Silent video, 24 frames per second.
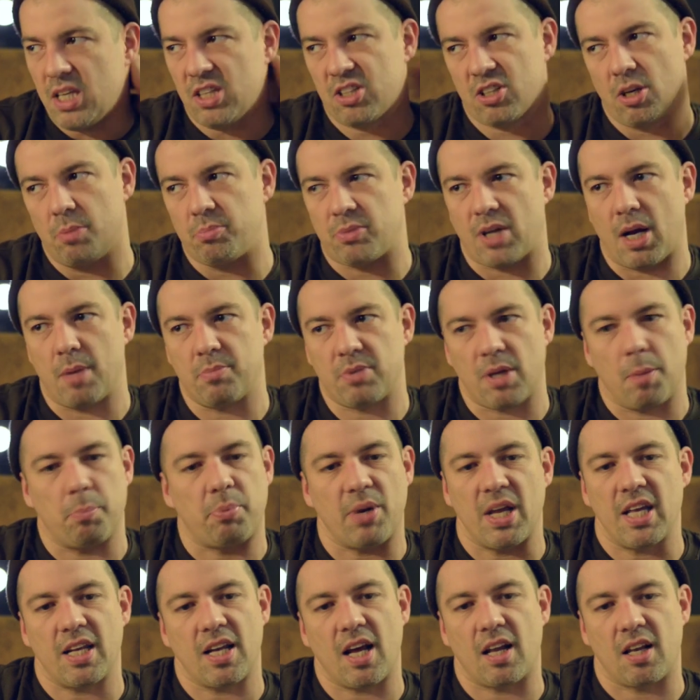Sometimes I'm
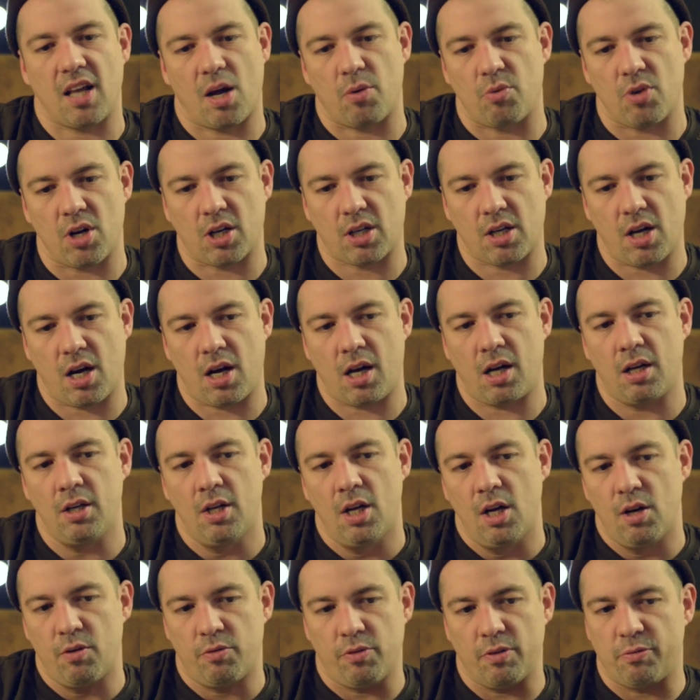playing at La Rocca
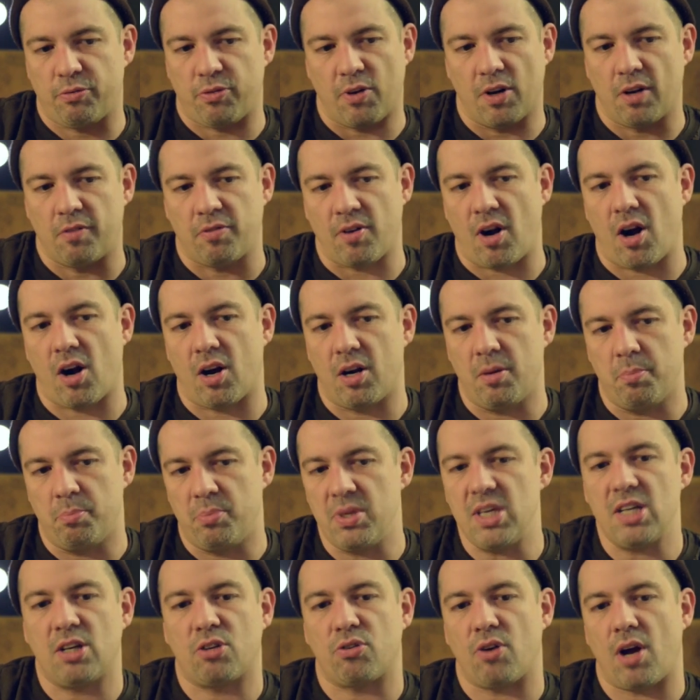in front of
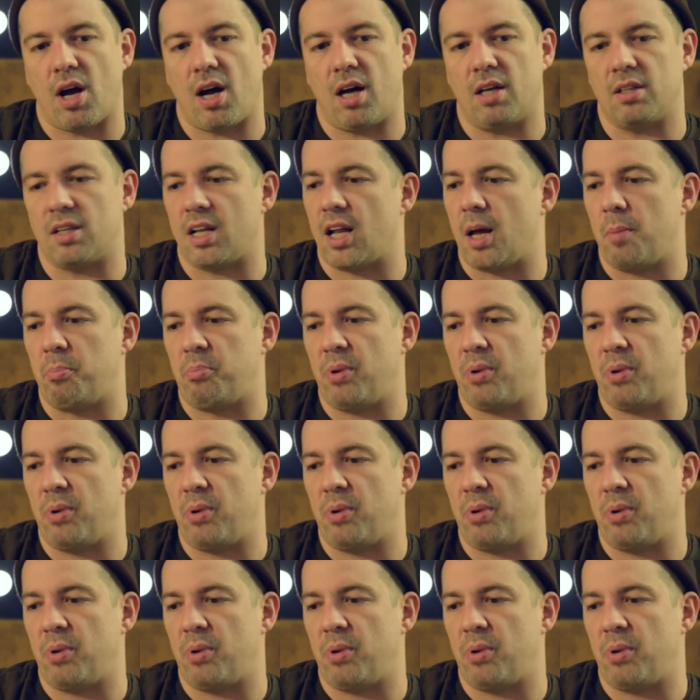R&B crowd, and I'm